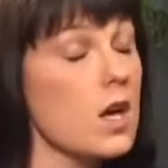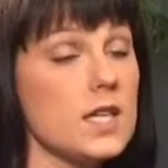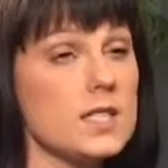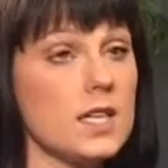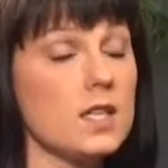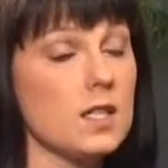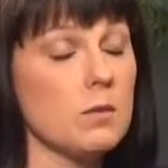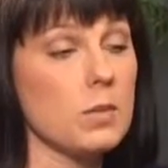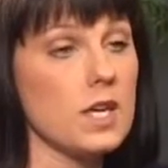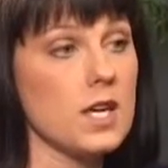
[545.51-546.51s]
It
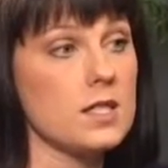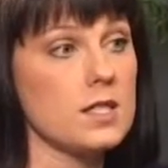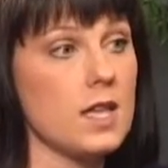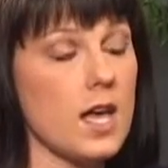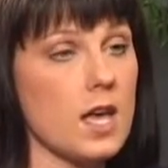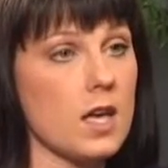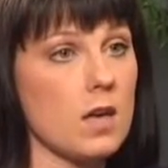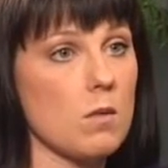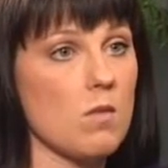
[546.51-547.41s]
didn't, because they